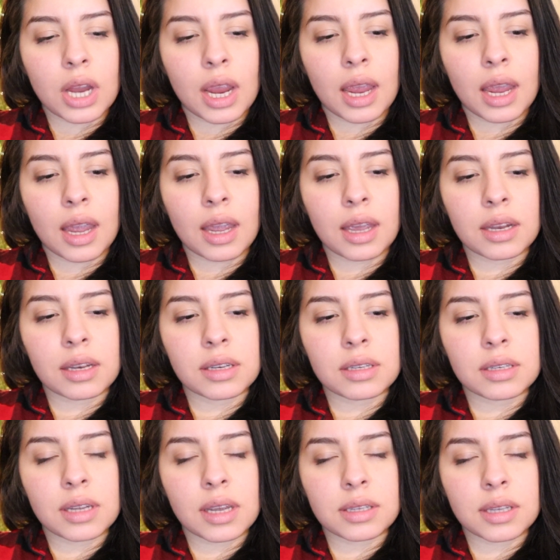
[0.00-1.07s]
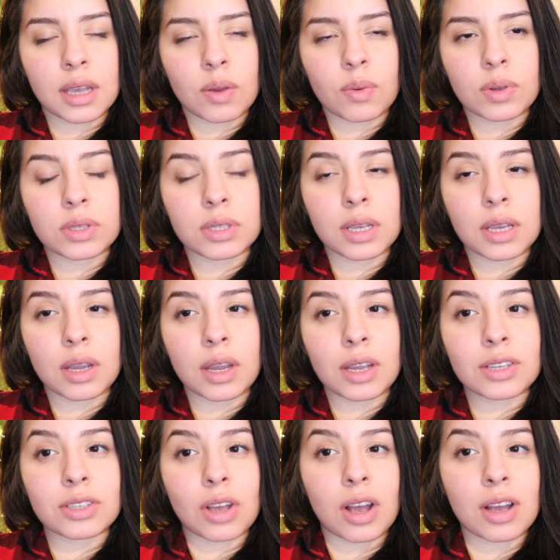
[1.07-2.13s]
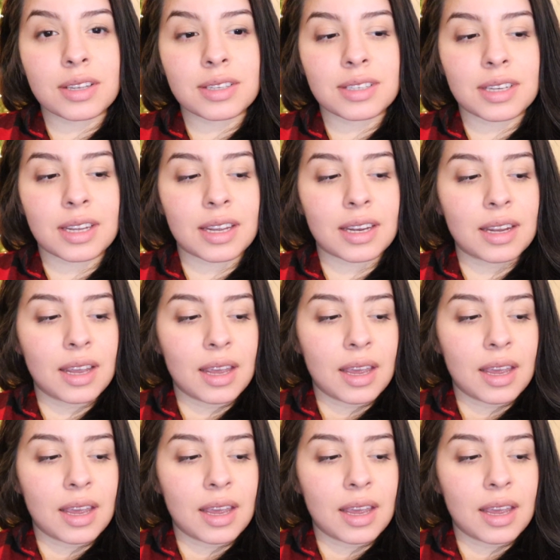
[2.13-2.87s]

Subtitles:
and as I was exhausted,